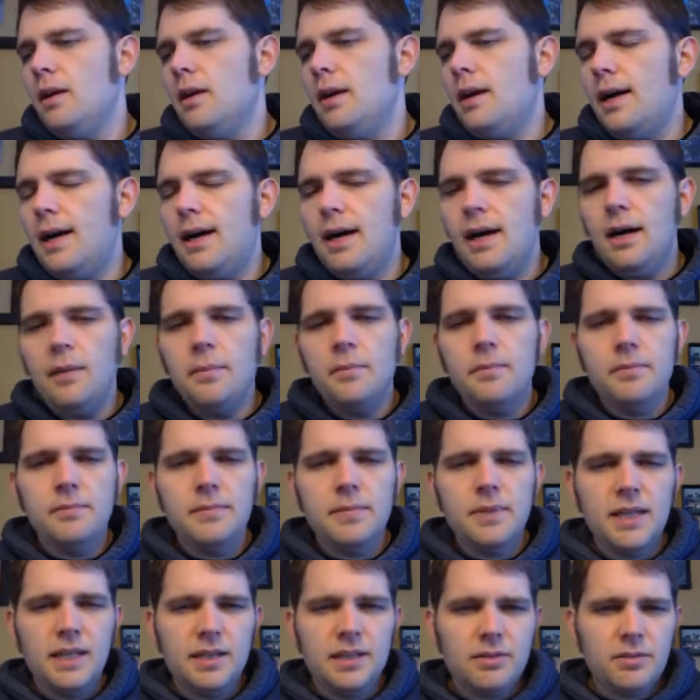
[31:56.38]

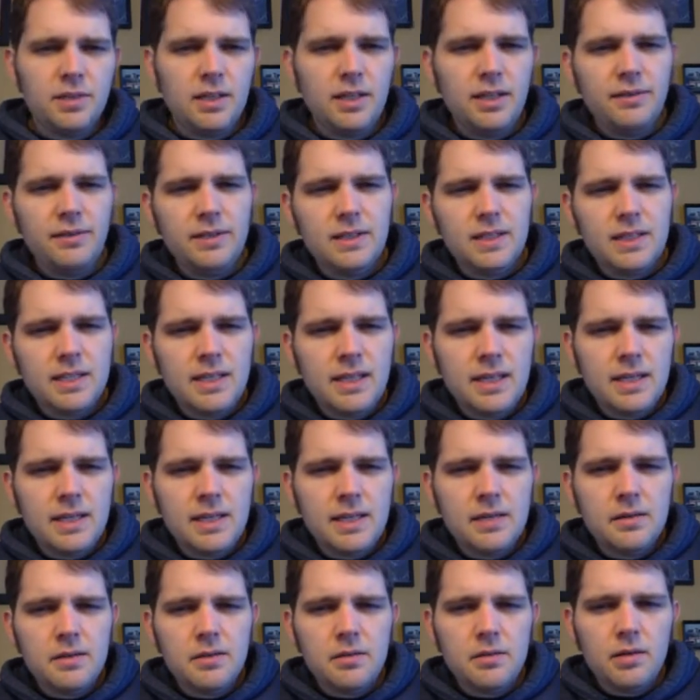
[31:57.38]
The actual level
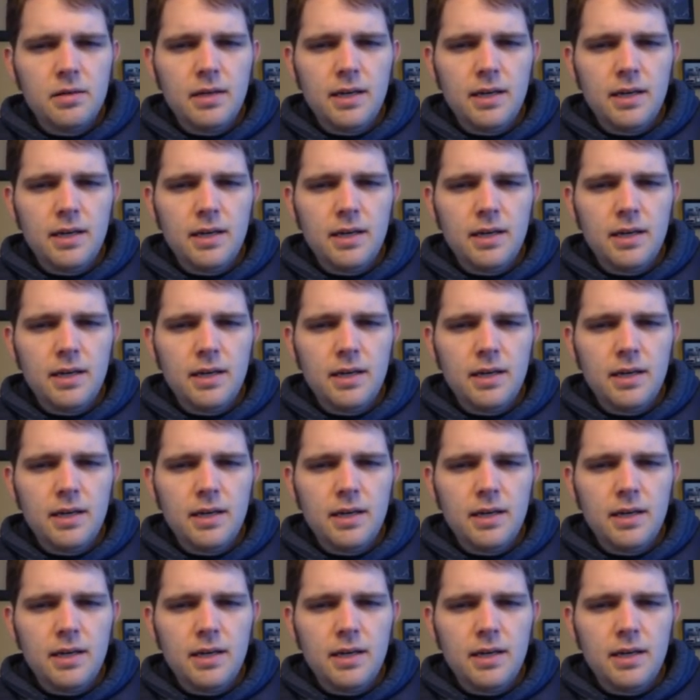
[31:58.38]
design,